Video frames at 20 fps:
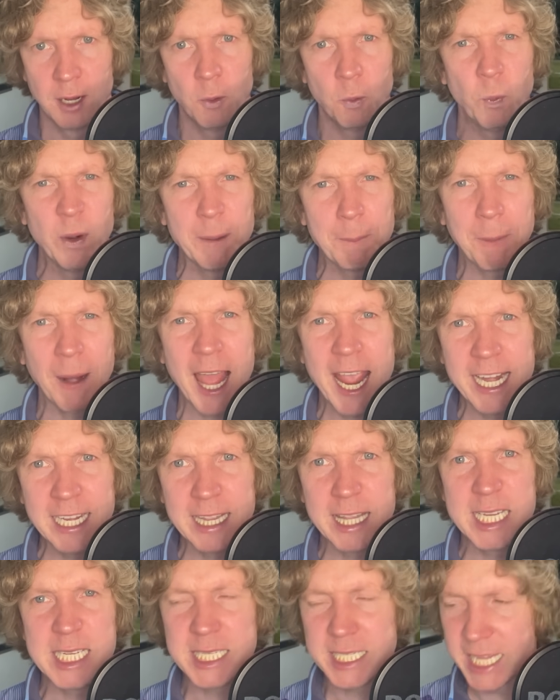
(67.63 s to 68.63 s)
We played
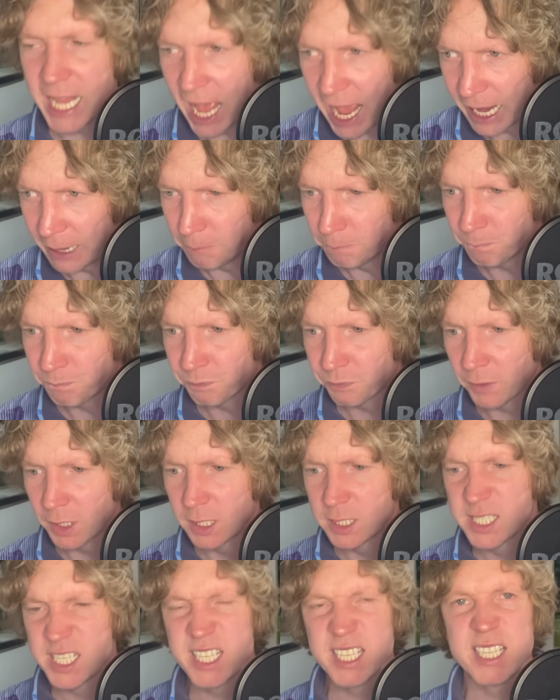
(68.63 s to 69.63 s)
this game
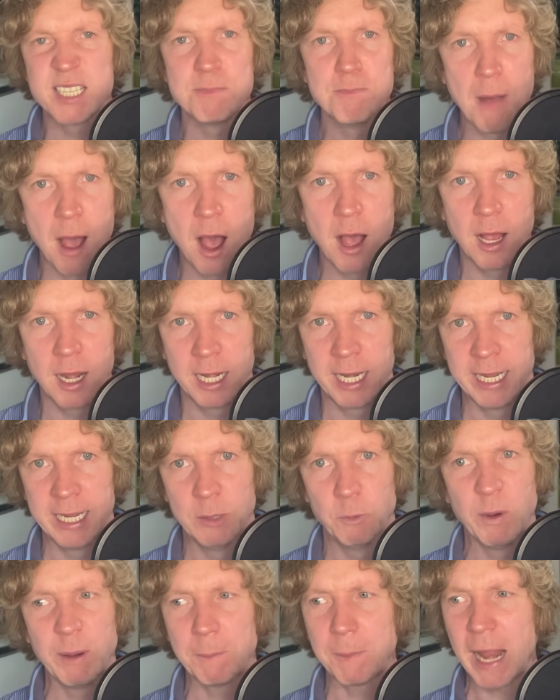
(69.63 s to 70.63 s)
smartly.
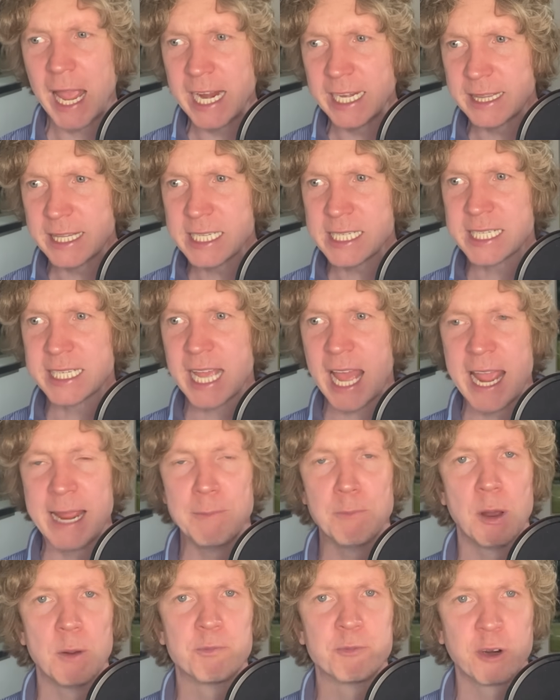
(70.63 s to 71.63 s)
We played this
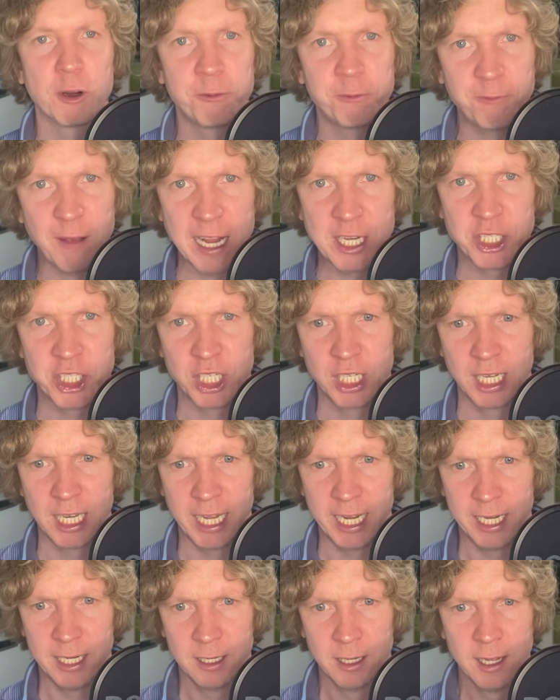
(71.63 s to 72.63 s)
game
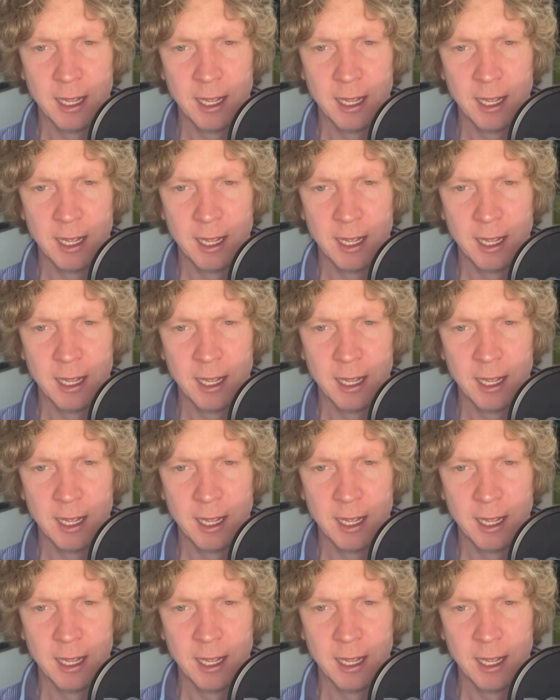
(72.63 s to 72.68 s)
professionally.